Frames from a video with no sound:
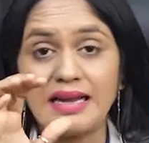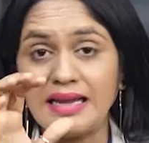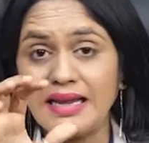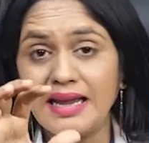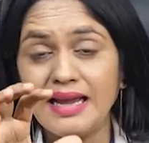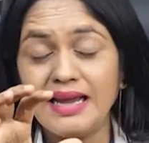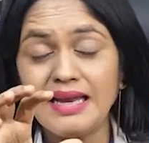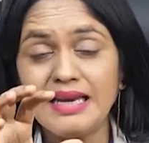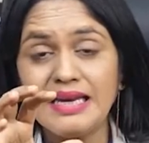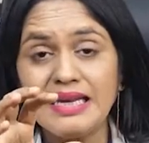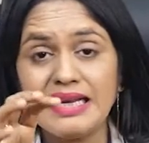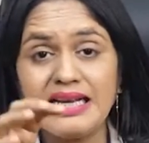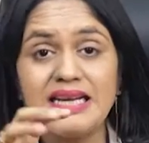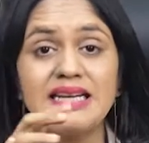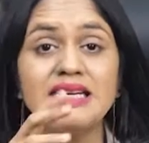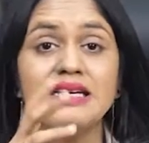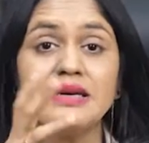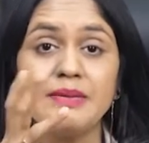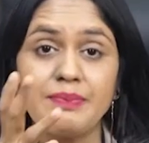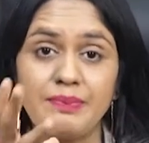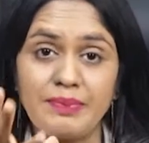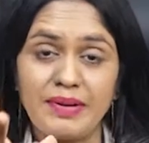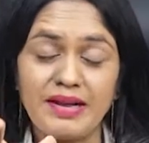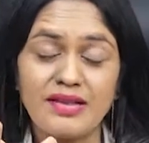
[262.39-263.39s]
Again,
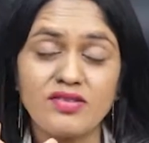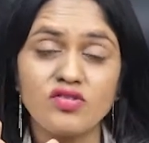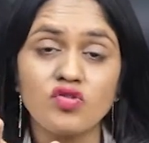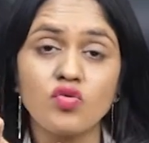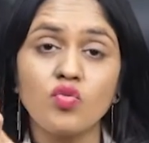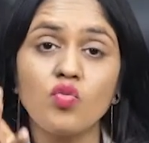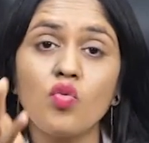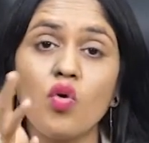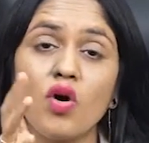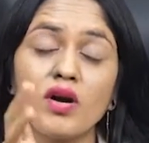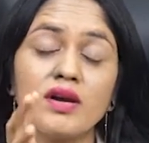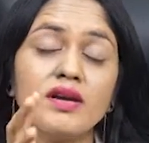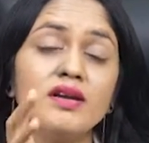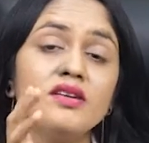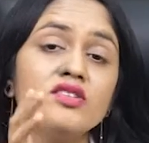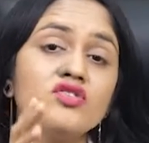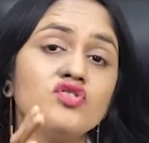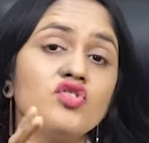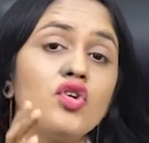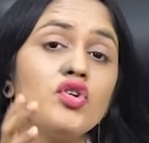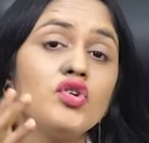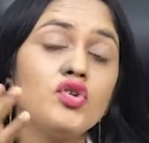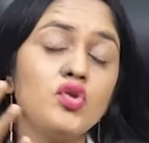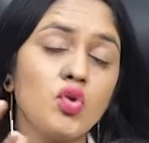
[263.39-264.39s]
it depends
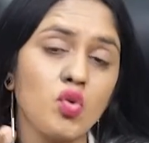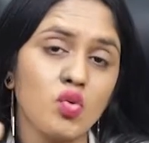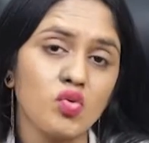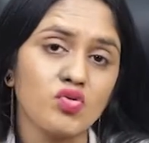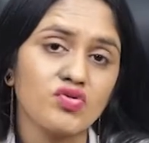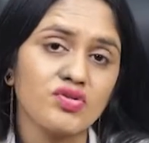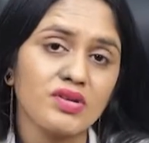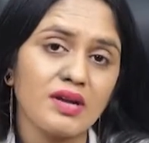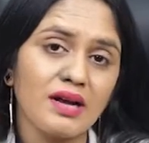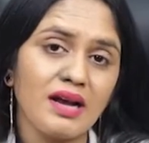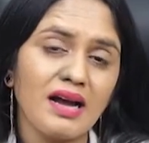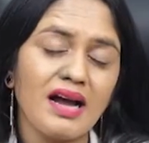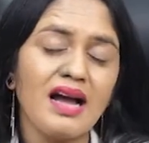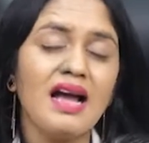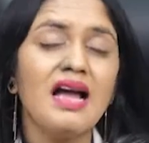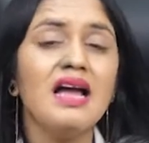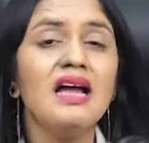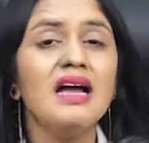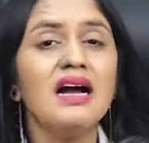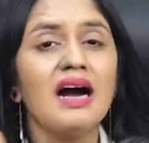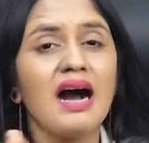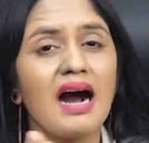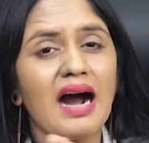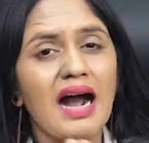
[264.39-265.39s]
what is your dose.
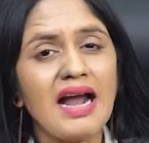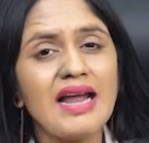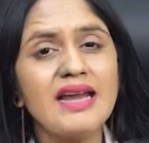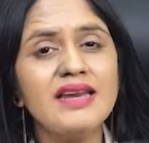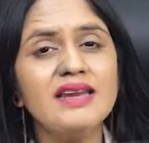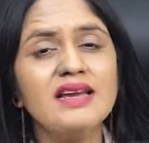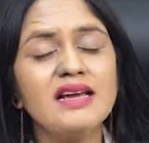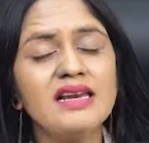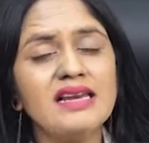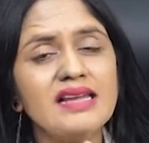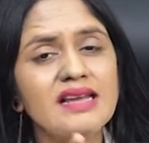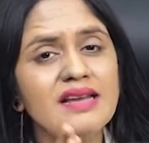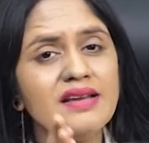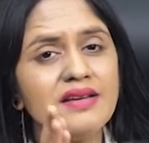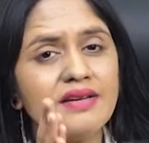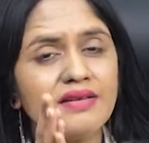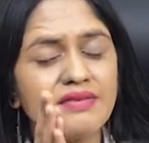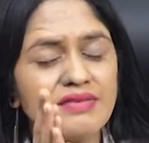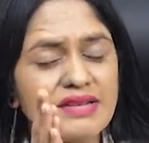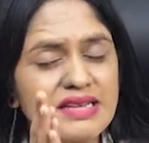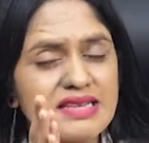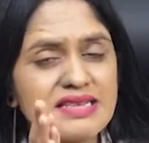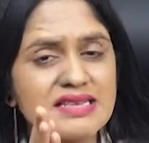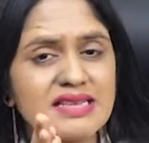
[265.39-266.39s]

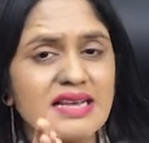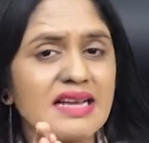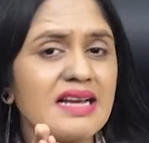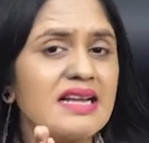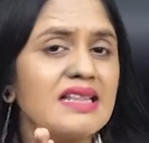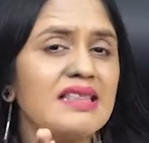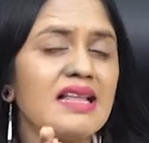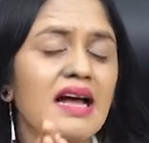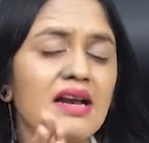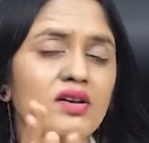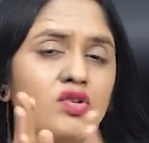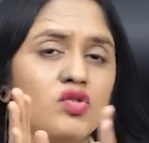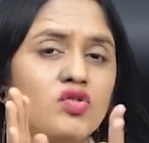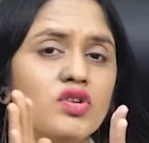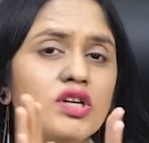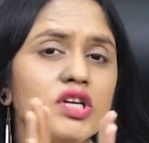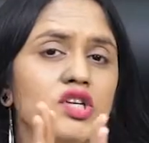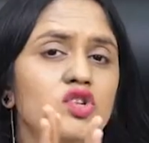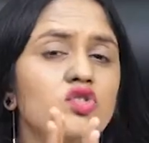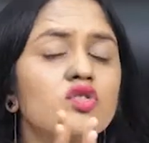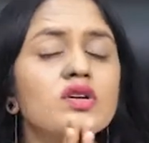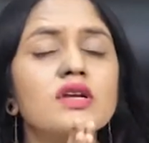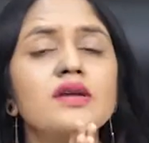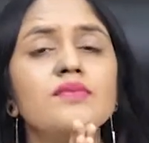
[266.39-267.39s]
Ideally, we say that
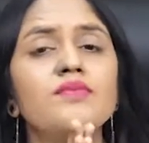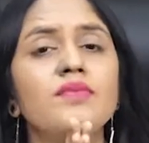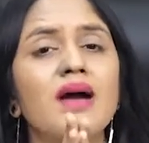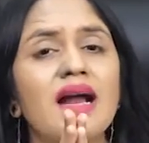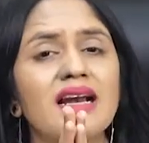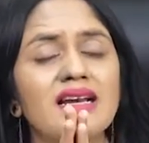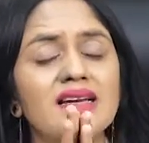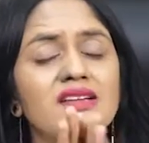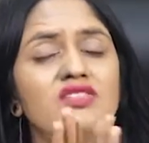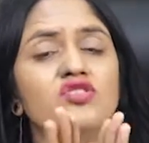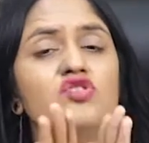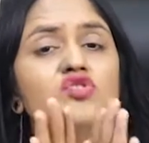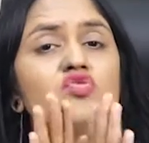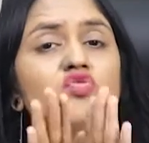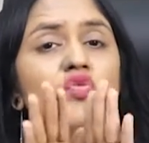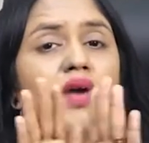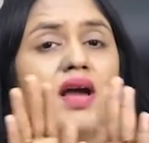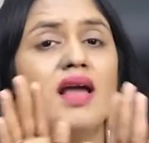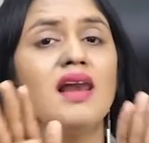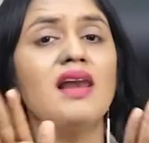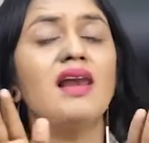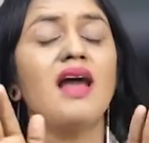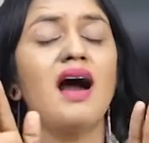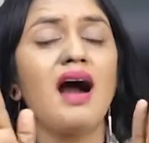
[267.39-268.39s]
you need to keep at
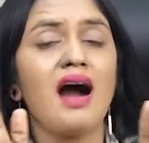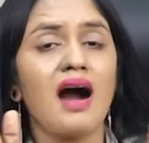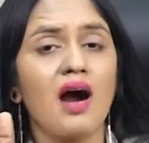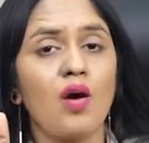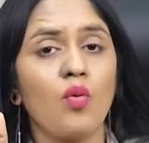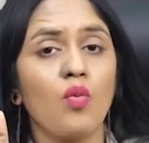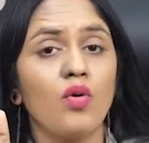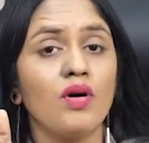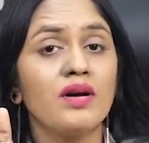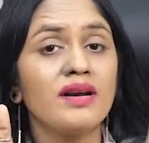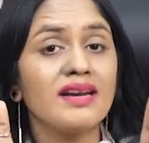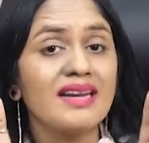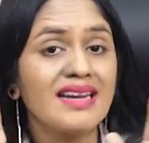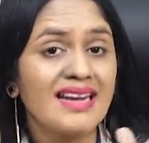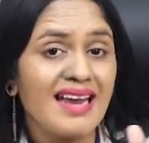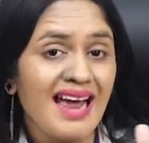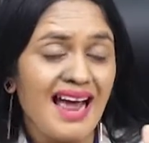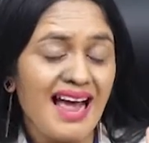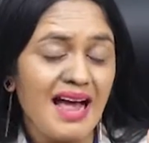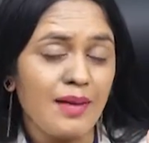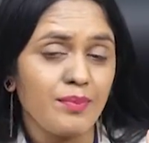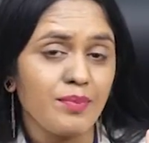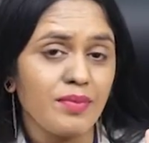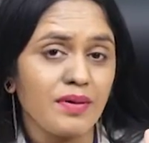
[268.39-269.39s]
least 12-hour
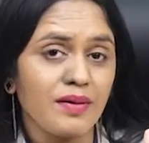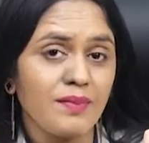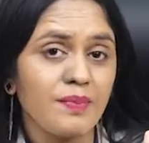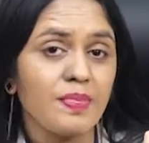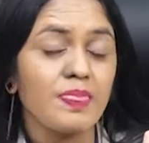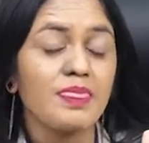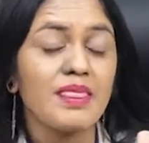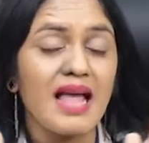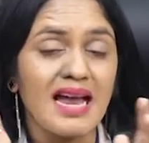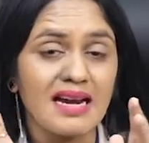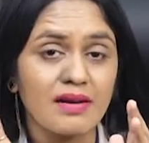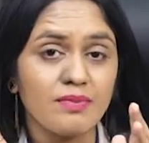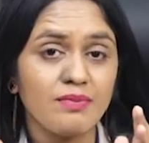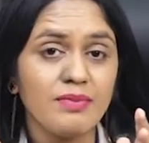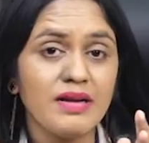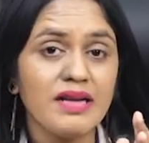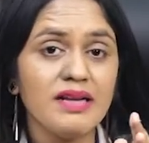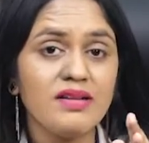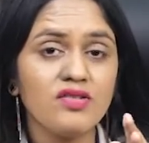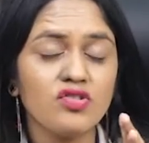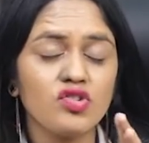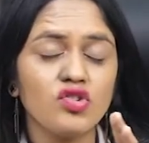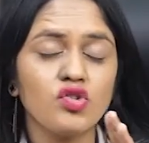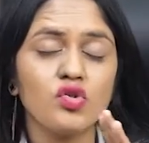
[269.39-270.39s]
gap.
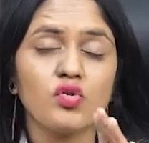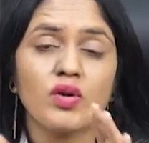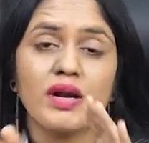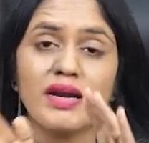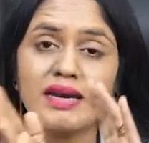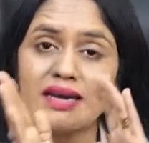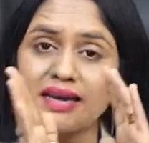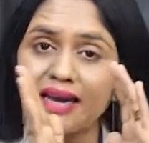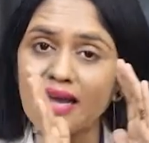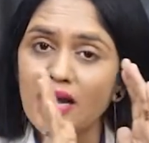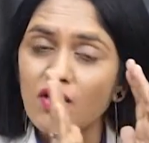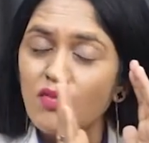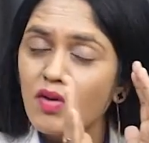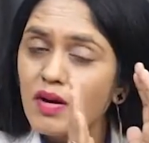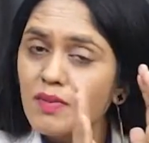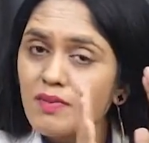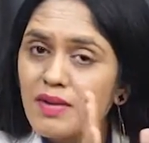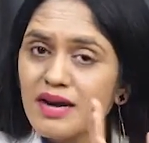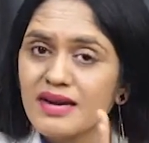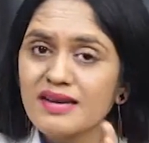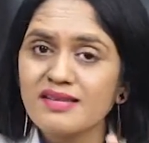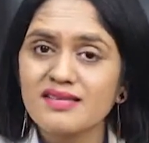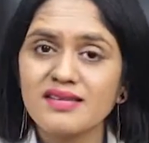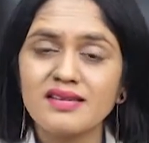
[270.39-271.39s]
That means you can
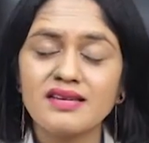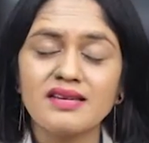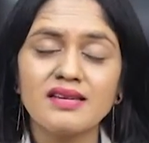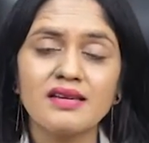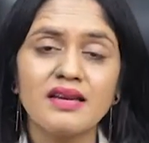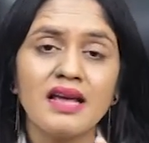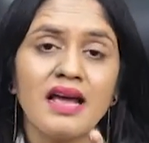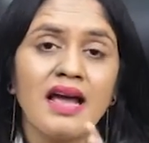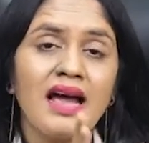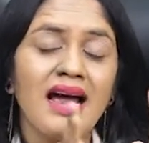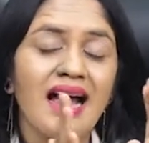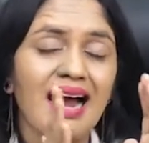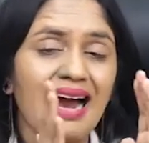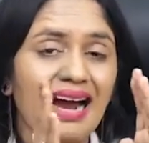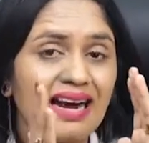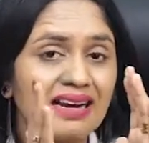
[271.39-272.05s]
take one medicine